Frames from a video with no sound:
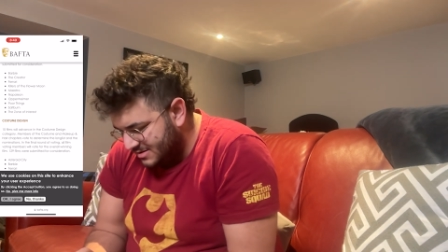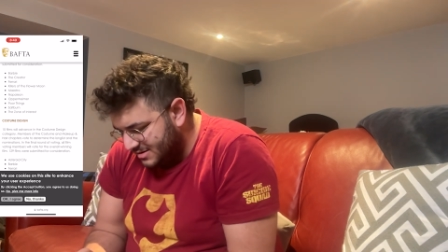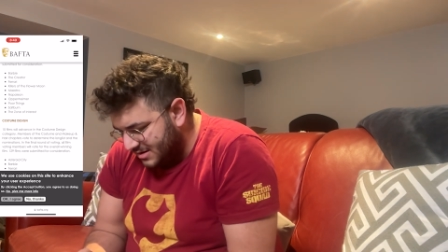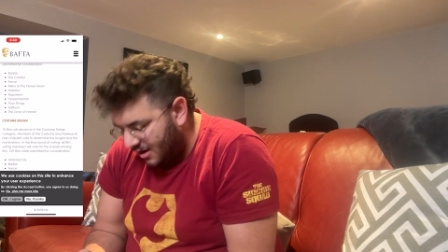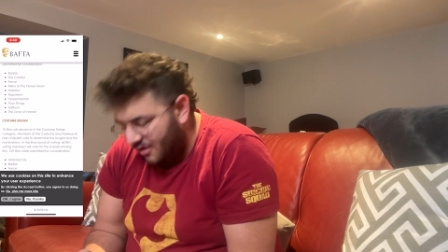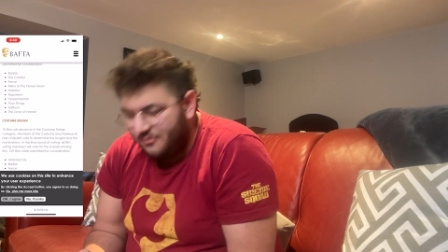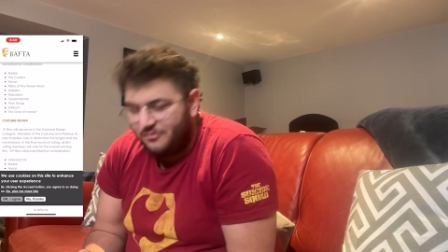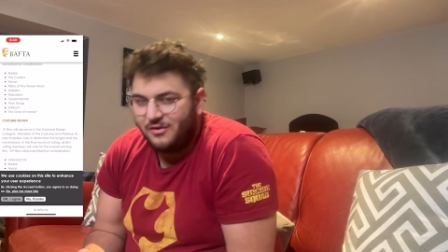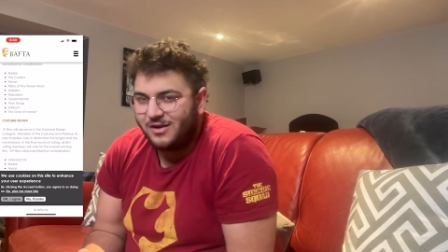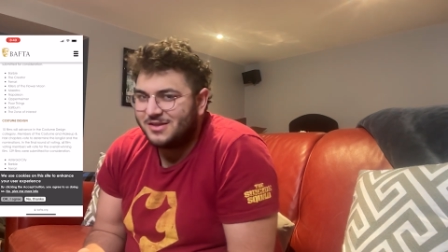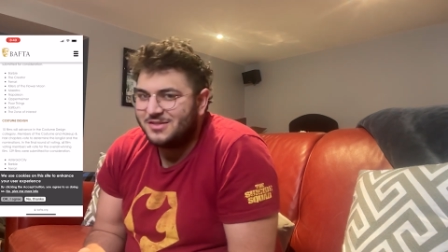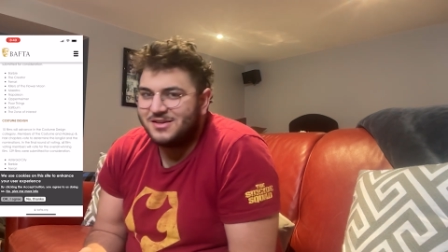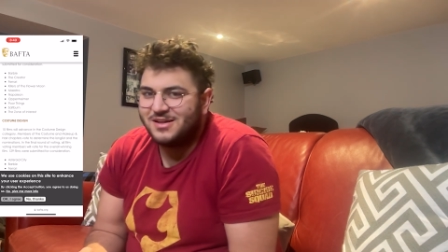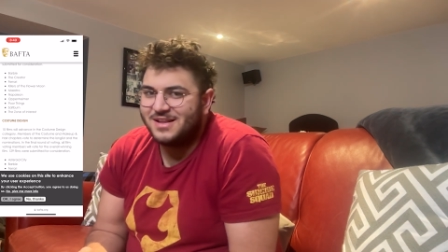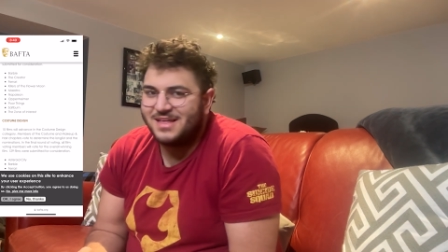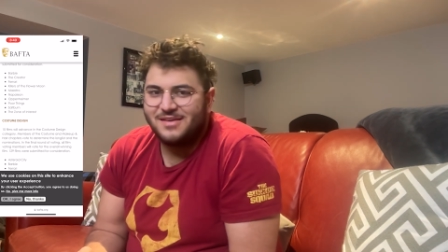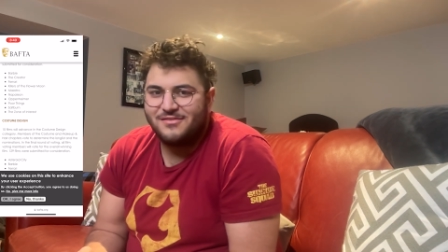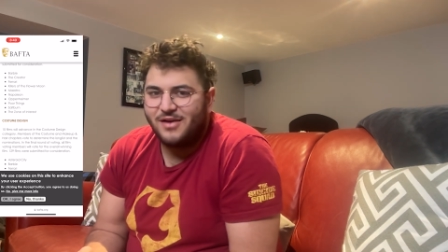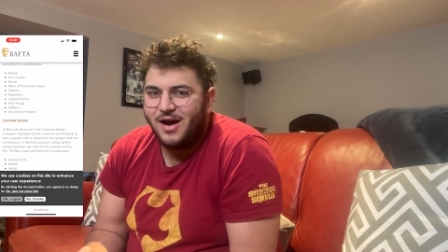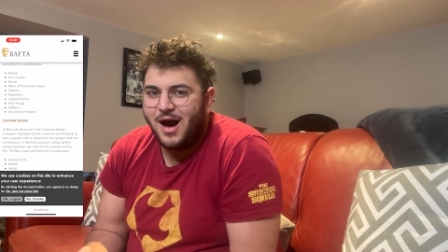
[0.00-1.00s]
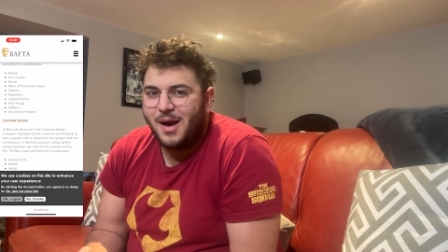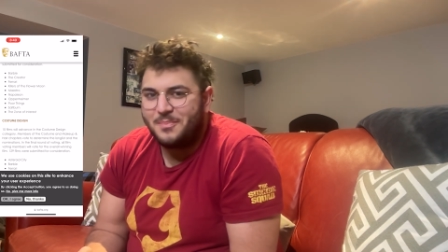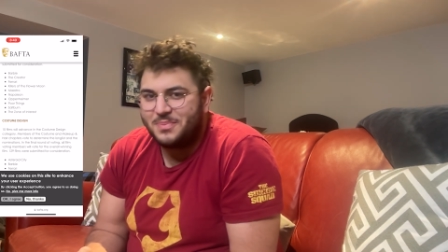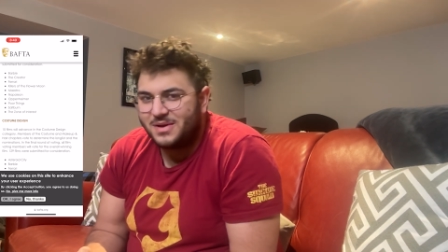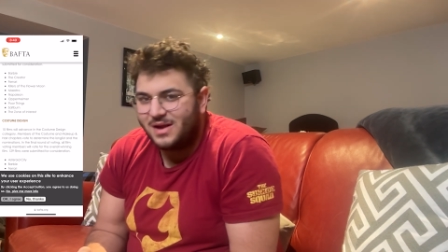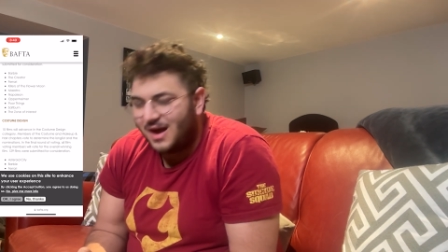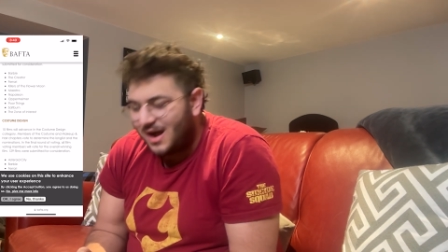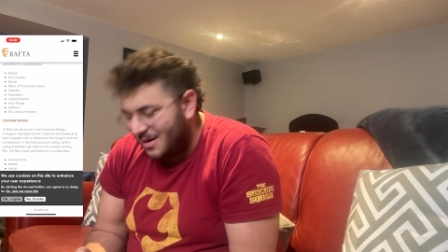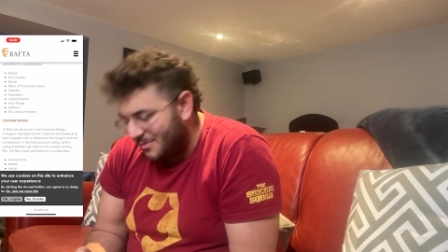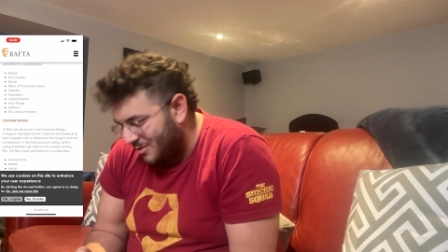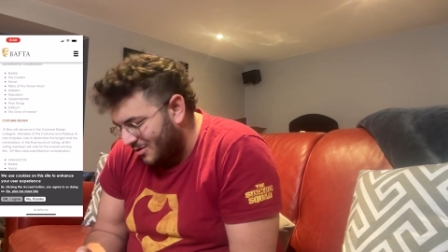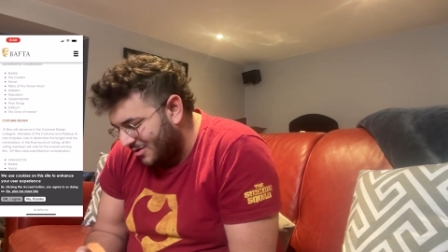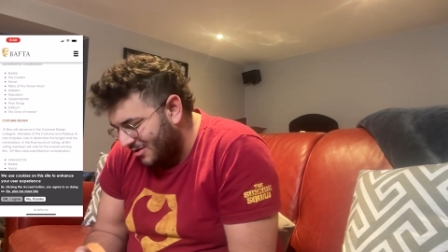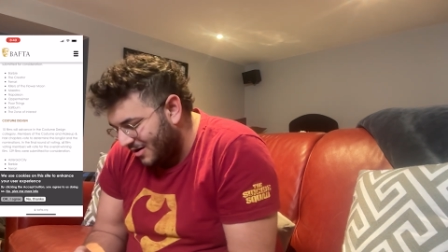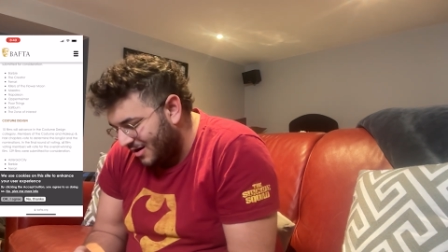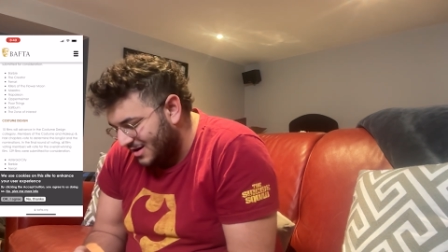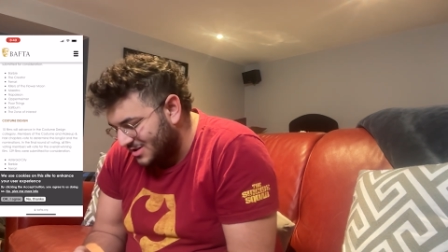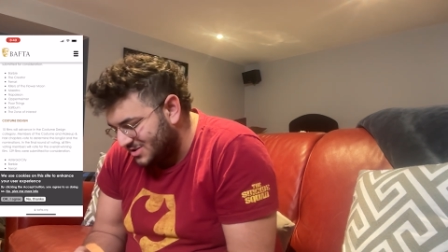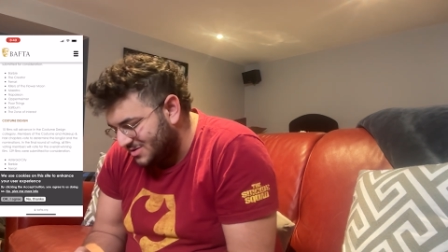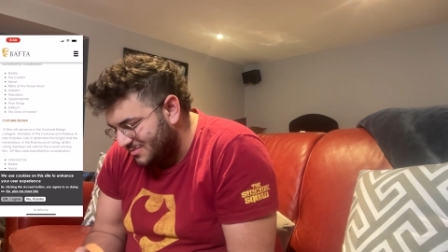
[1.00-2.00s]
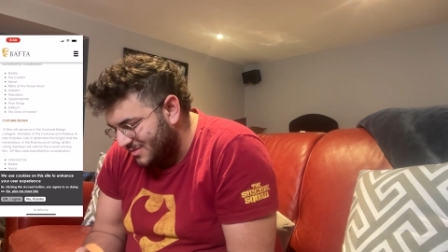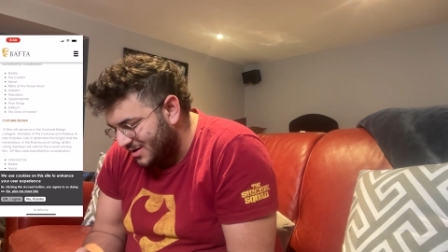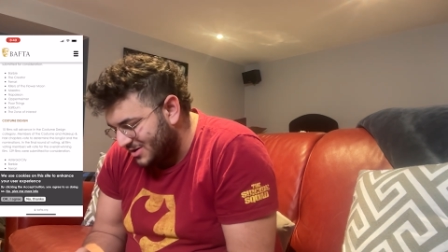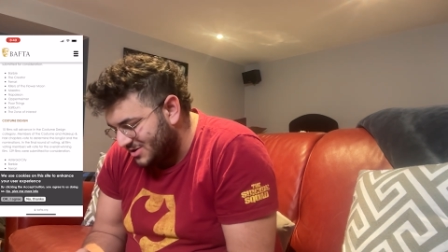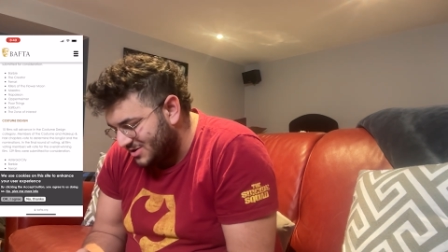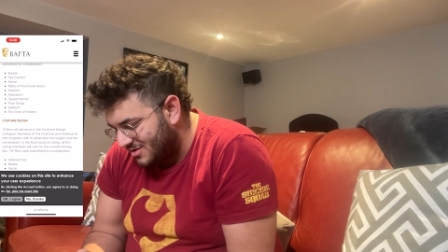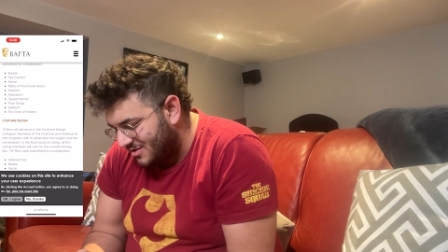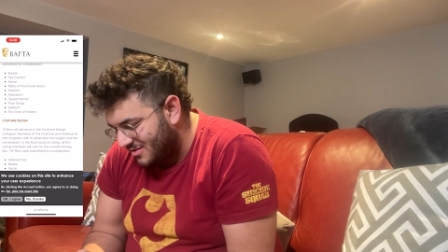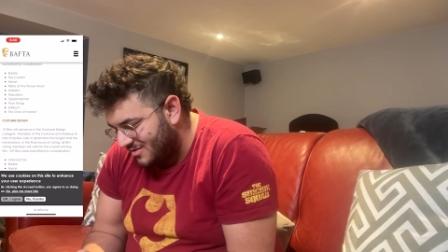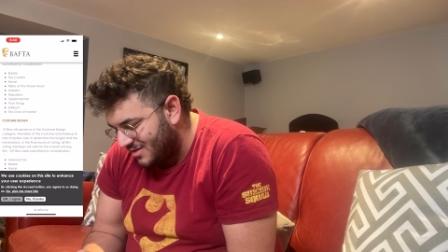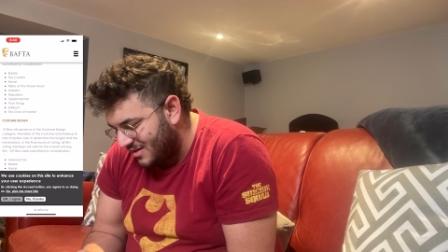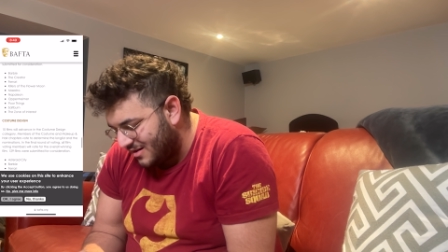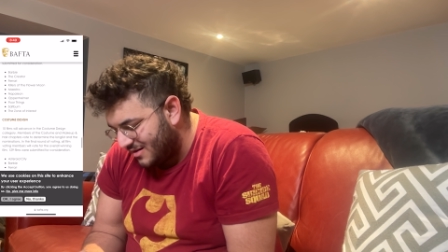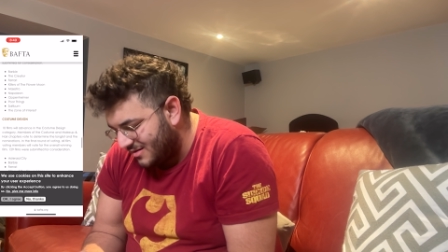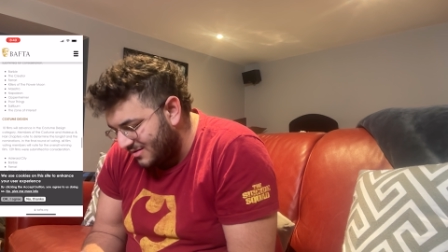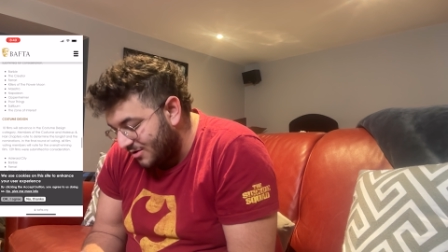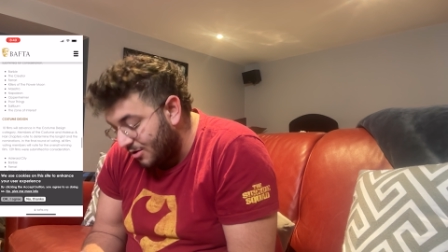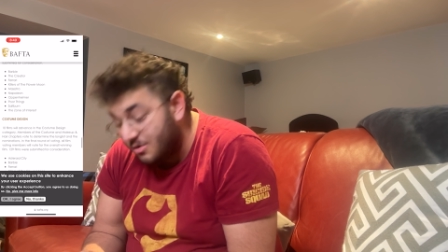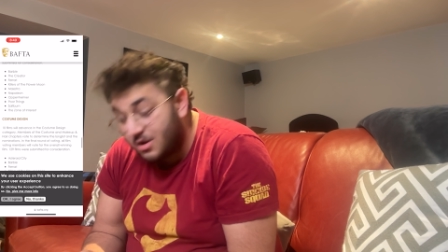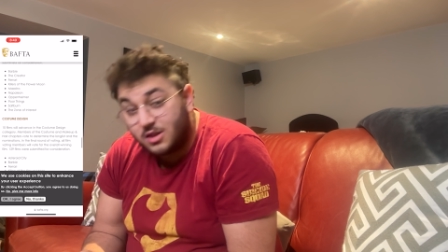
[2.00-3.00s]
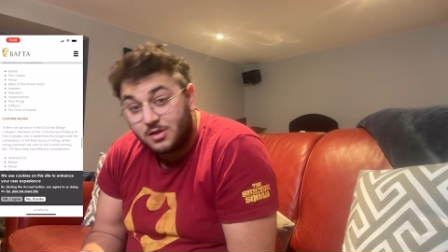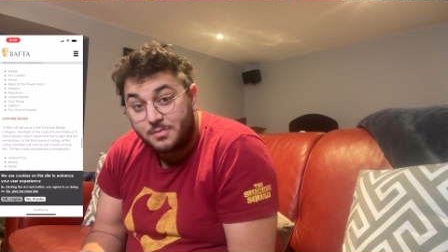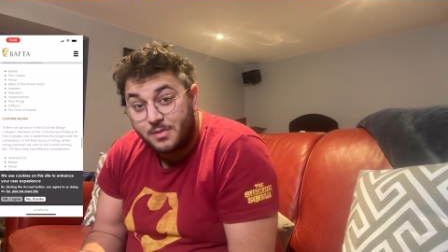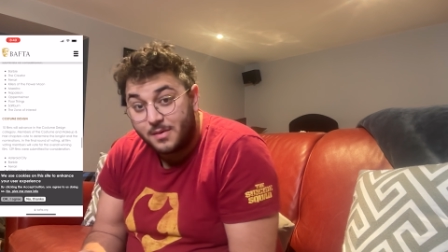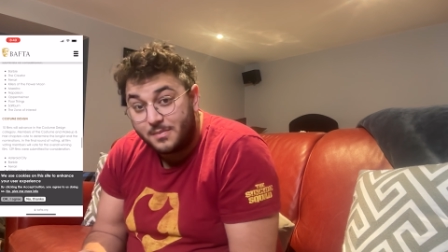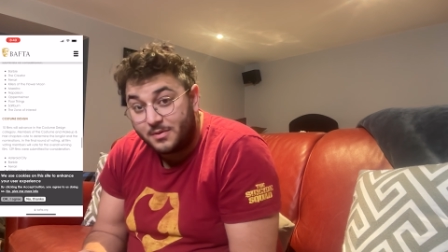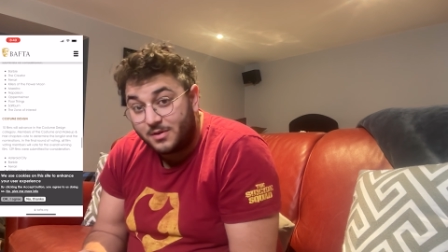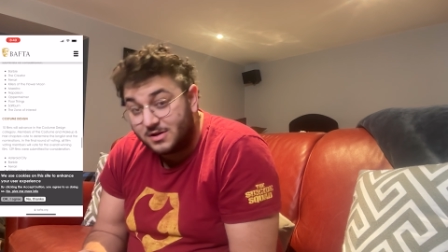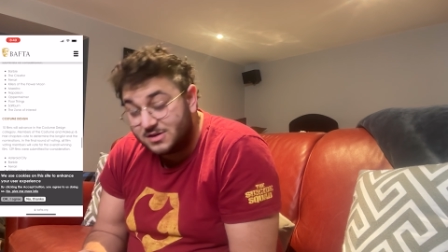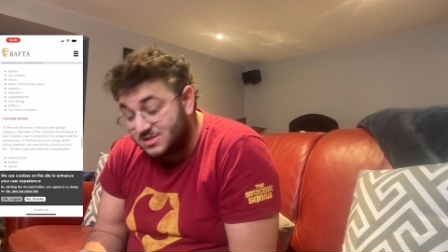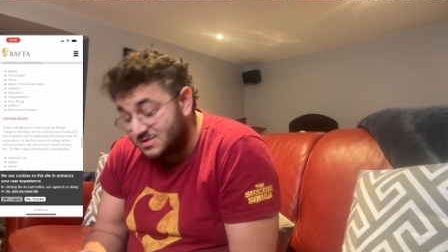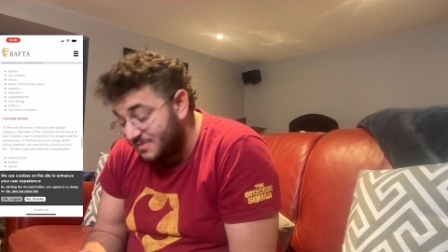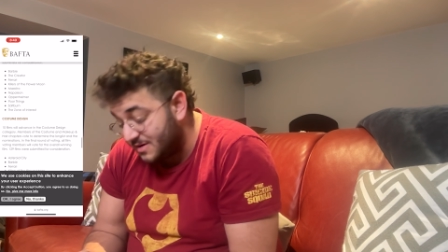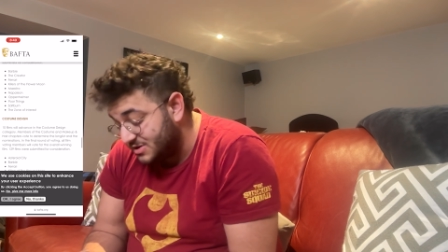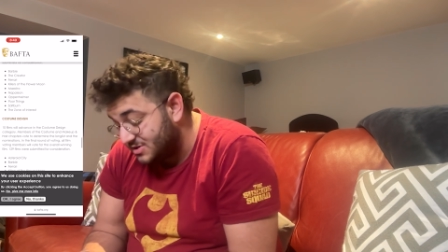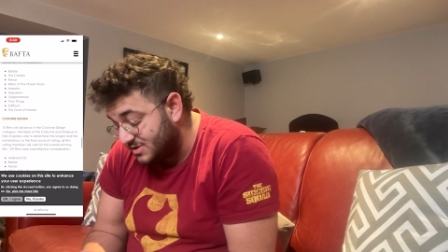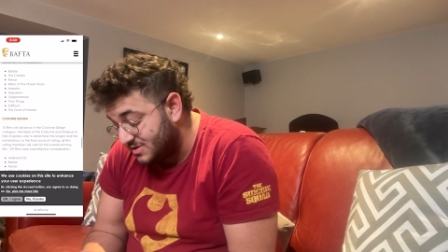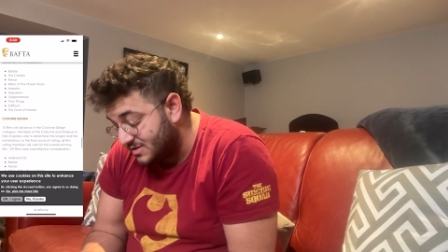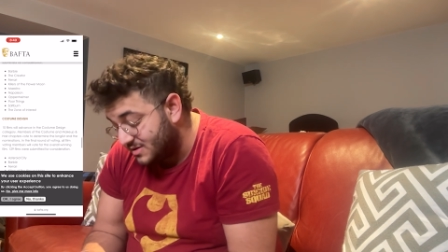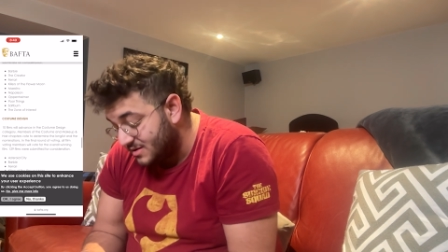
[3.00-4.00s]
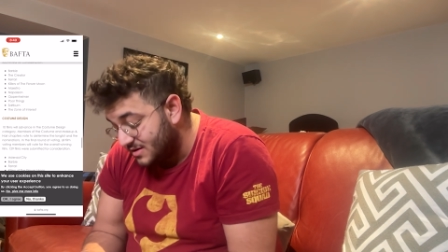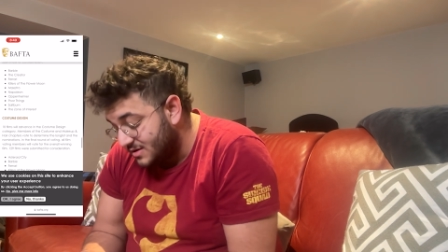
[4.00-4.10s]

Oh fuck, you gotta give Oppenheimer a costume mention, aren't they? No color purple. I just mentioned.